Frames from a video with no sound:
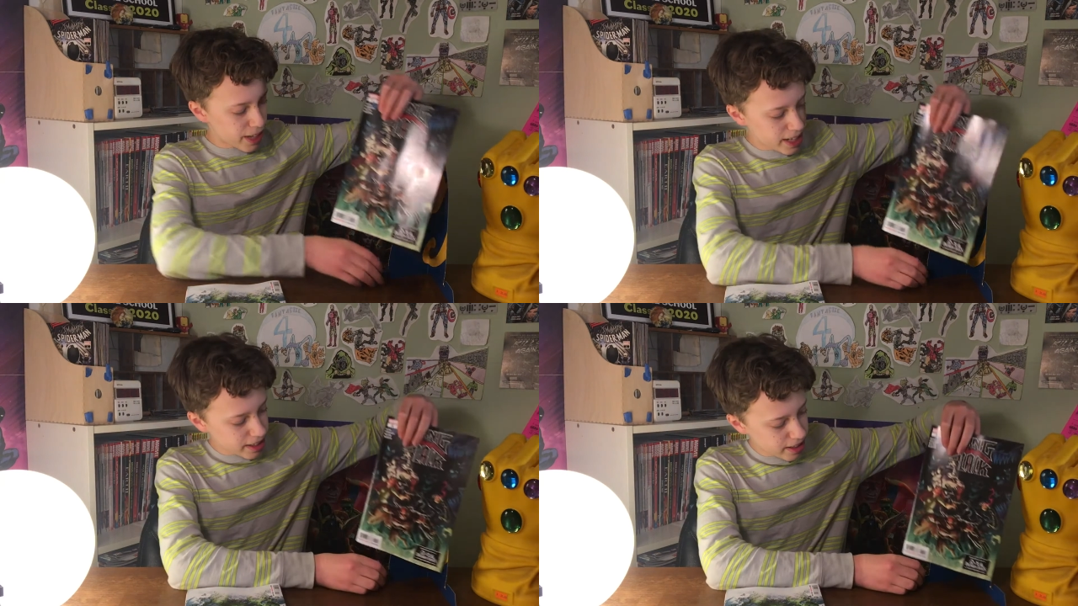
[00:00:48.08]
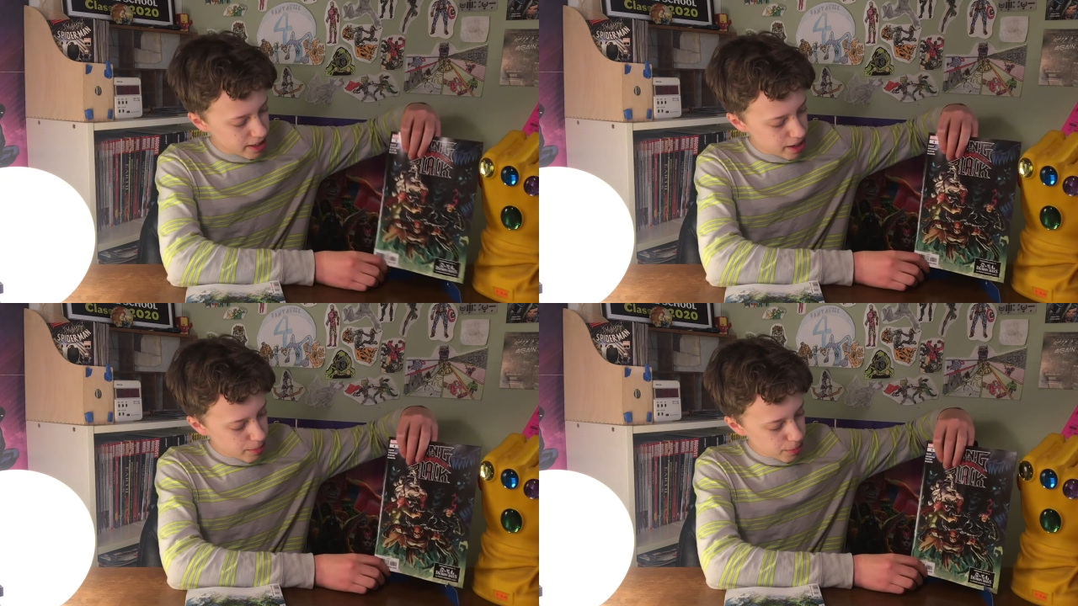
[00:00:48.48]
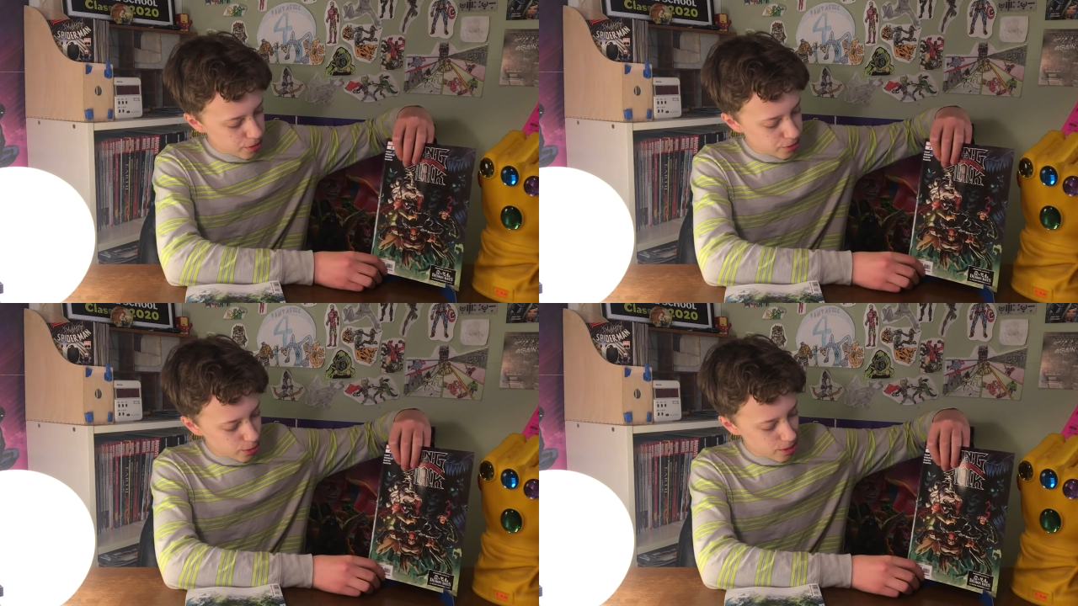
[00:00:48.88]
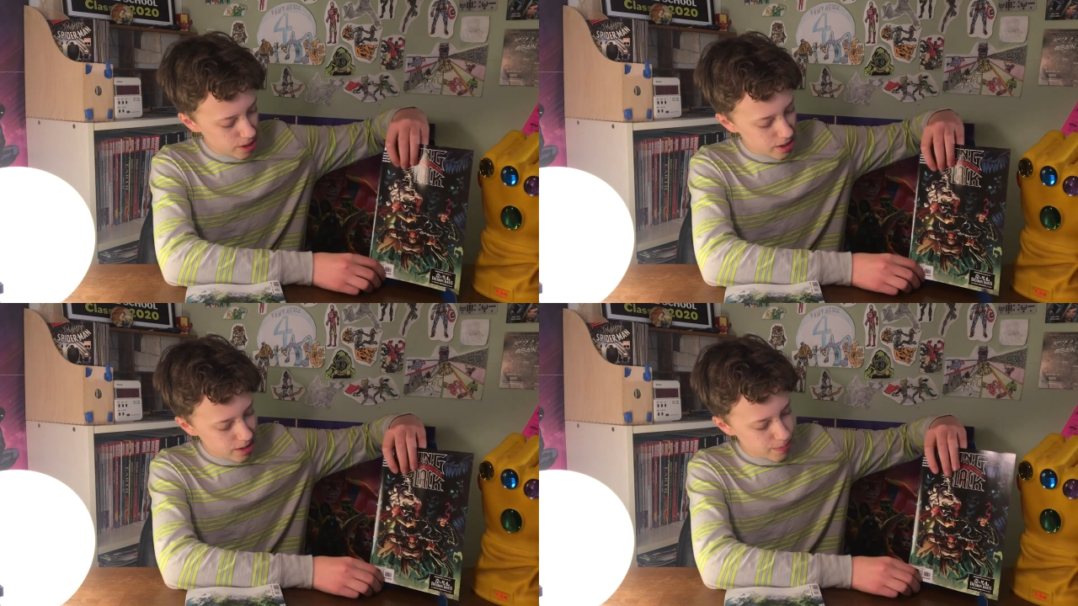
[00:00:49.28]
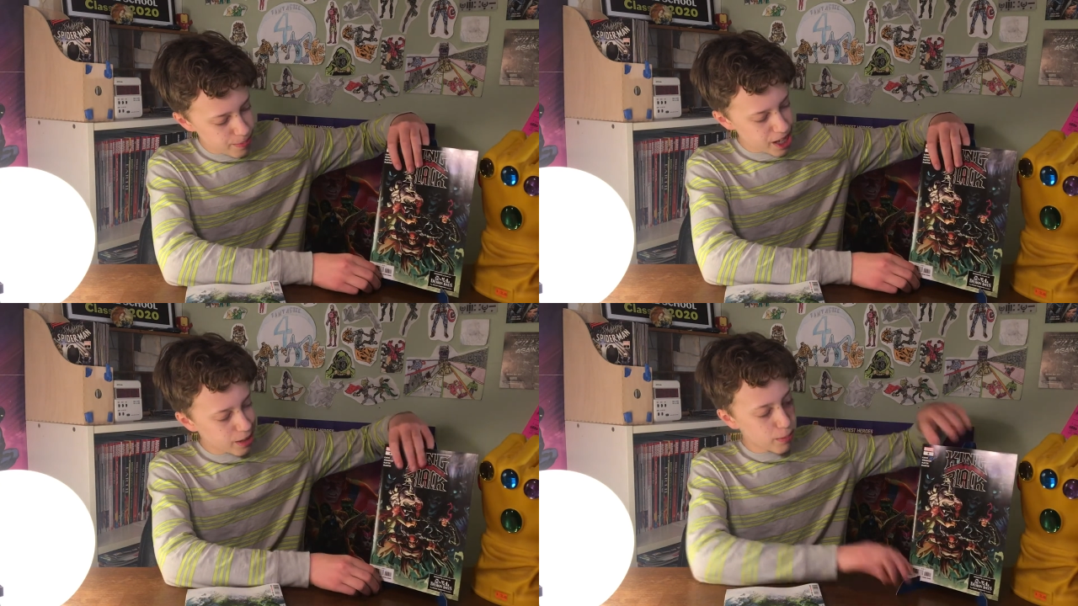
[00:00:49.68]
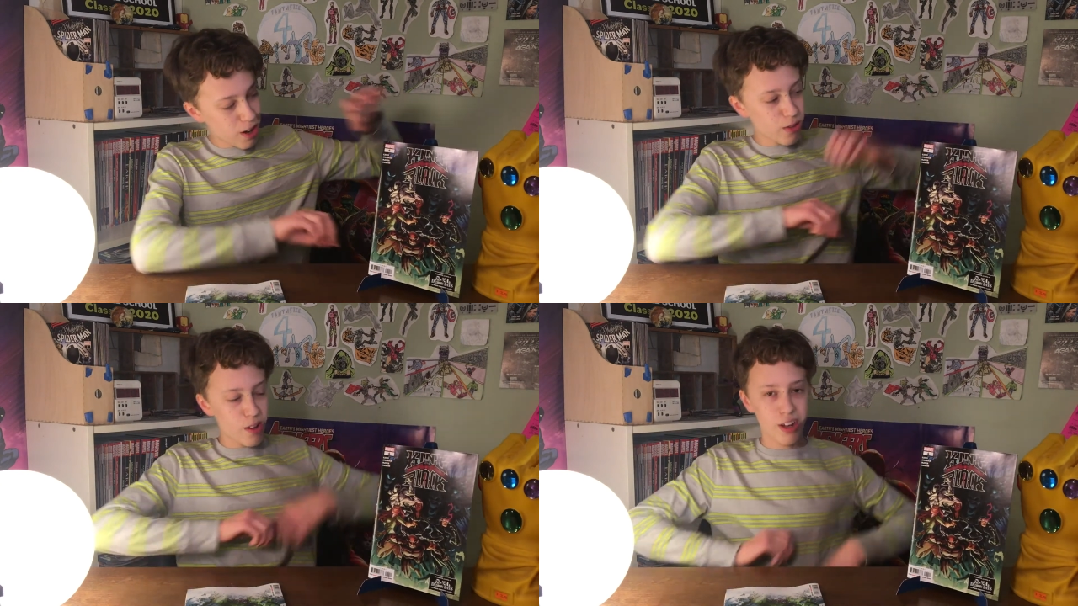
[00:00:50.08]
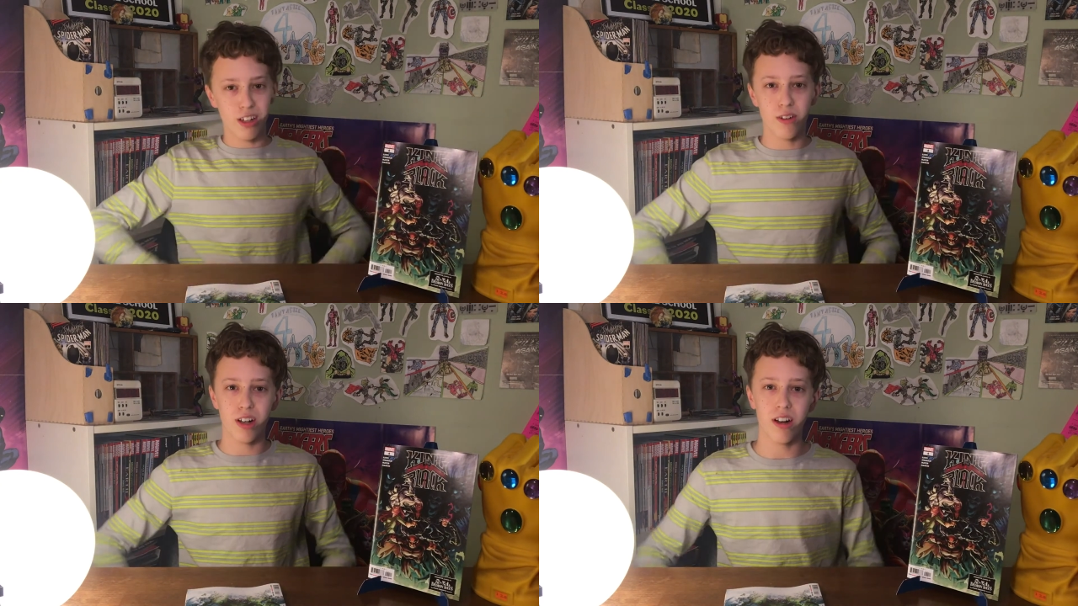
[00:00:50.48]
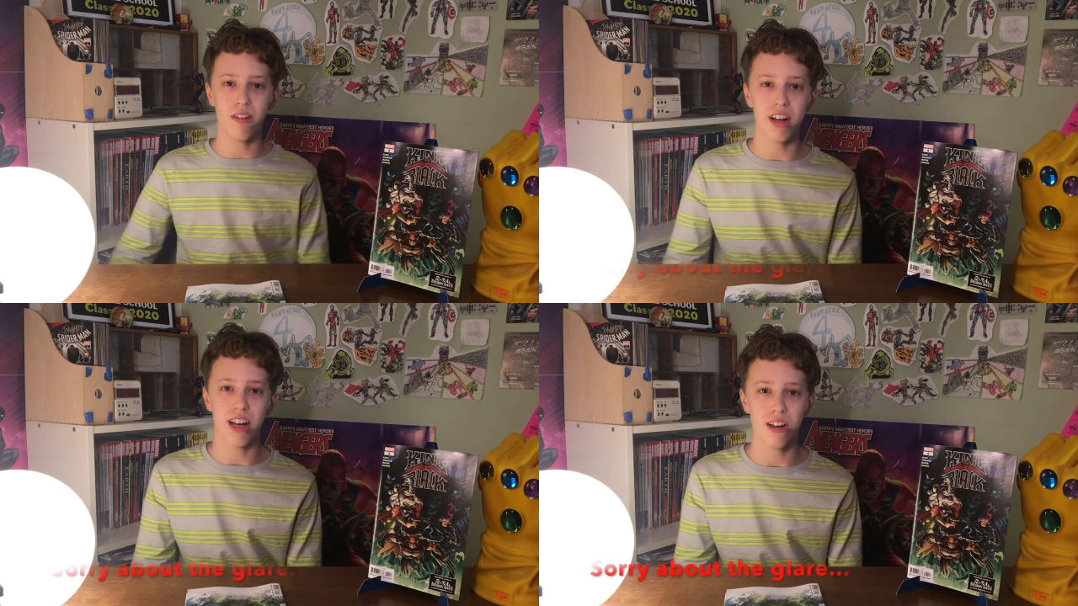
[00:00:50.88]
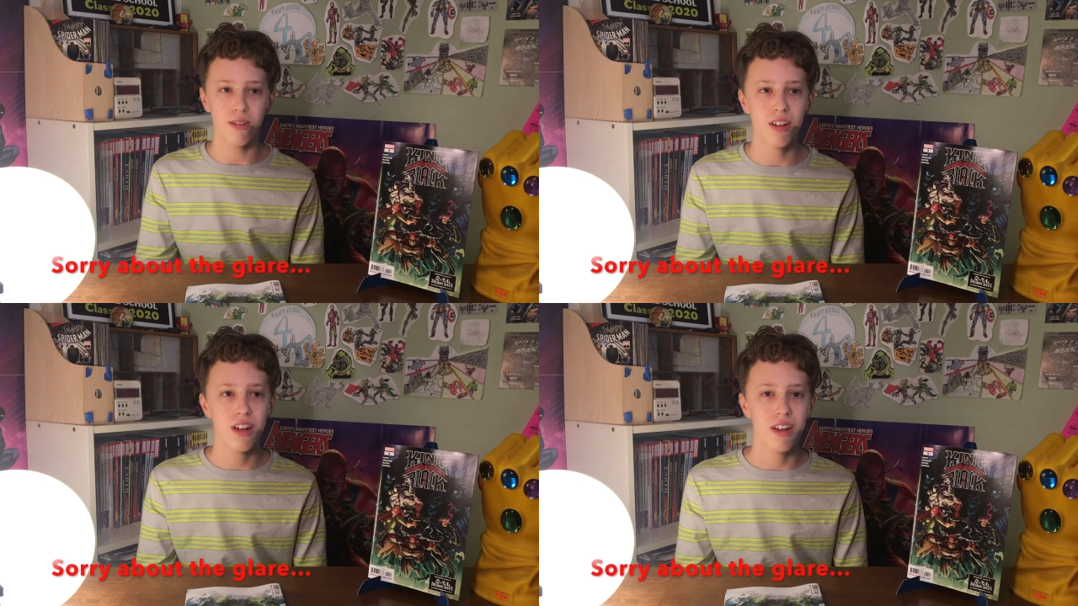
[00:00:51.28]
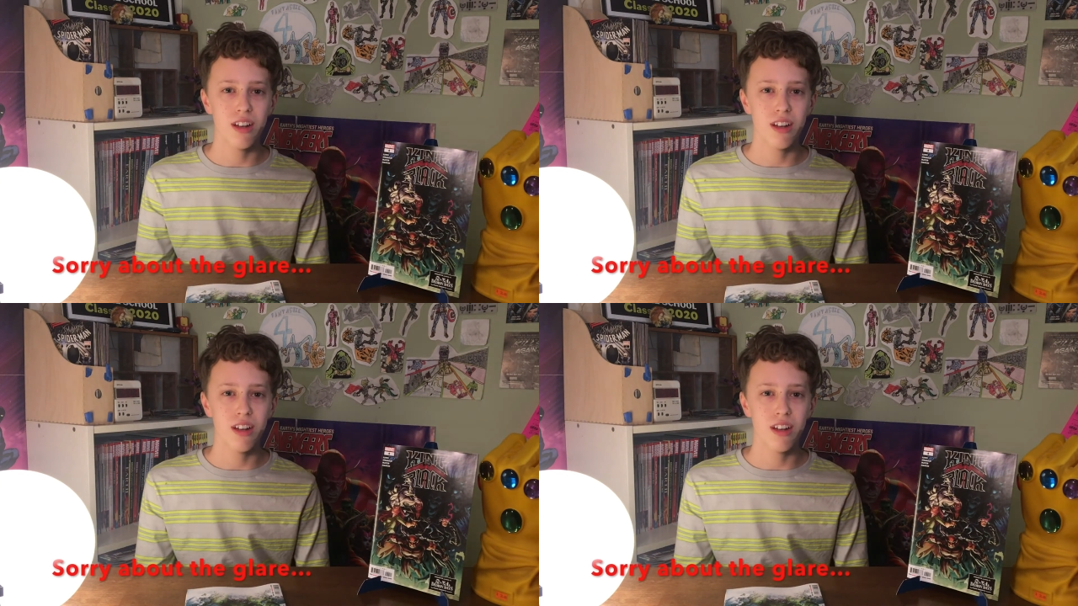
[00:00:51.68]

Black number four. Big Marvel event going on right now.